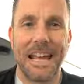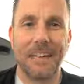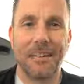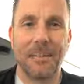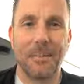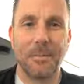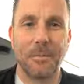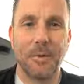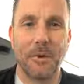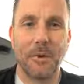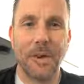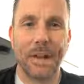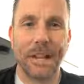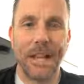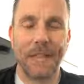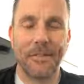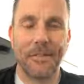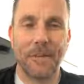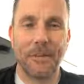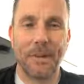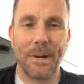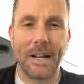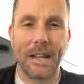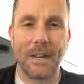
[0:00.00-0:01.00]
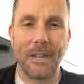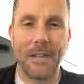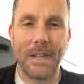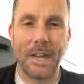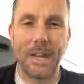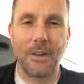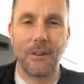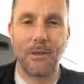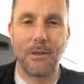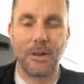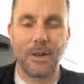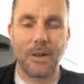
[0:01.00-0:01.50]
Hey, good morning, everybody.
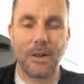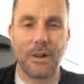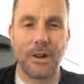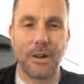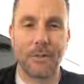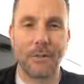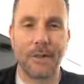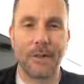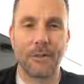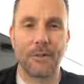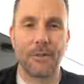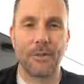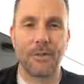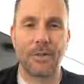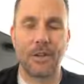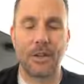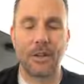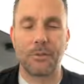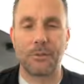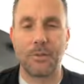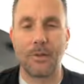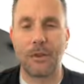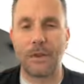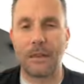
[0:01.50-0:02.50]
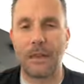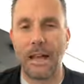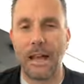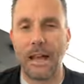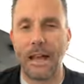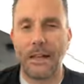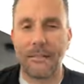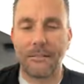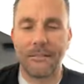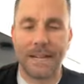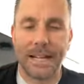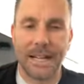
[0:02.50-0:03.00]
Thank you for joining me for Facebook
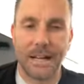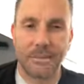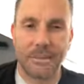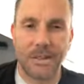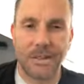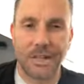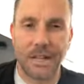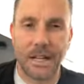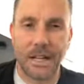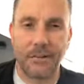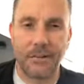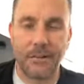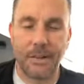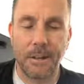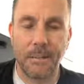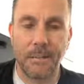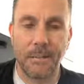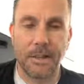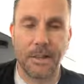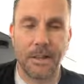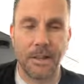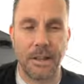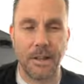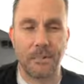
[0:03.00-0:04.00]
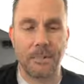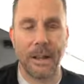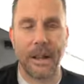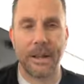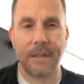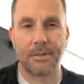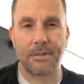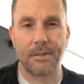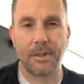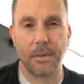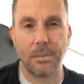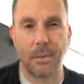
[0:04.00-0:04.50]
Live. My name is John Phipps, the lead
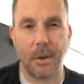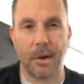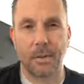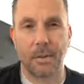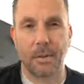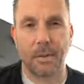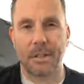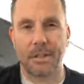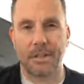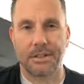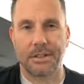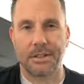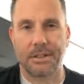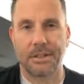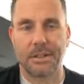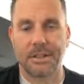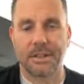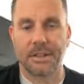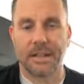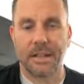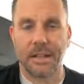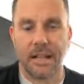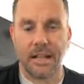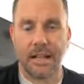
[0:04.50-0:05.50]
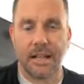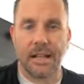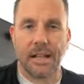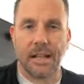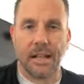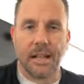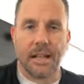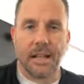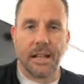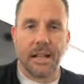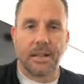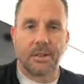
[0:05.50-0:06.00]
pastor at Park Place Church.
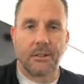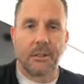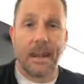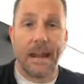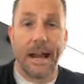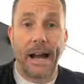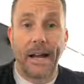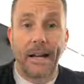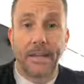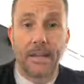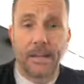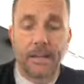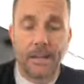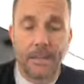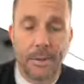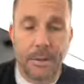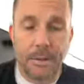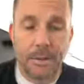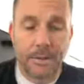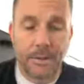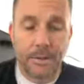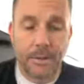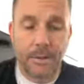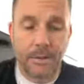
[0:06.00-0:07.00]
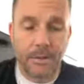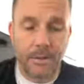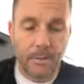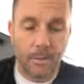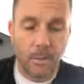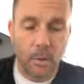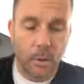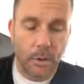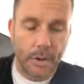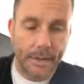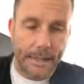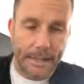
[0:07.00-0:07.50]
It's my honor to be with you
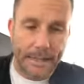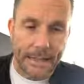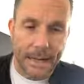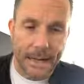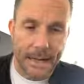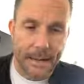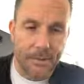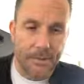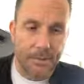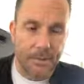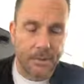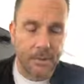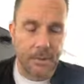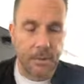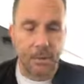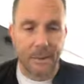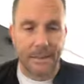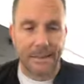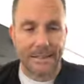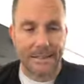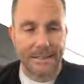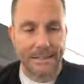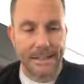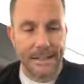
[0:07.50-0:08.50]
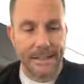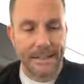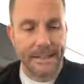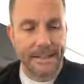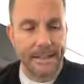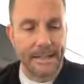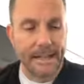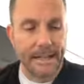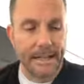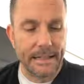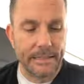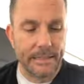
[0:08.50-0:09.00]
this morning. I'm so
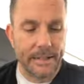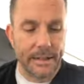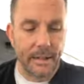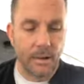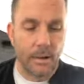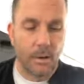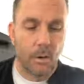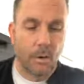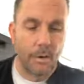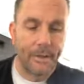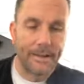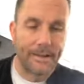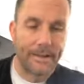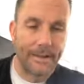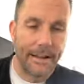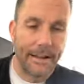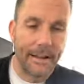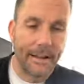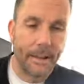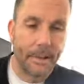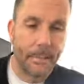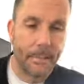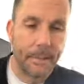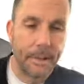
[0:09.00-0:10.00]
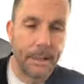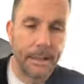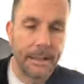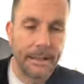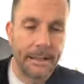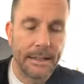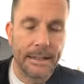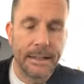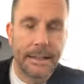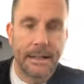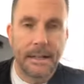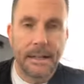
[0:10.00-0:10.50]
excited, as I always am.
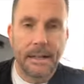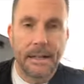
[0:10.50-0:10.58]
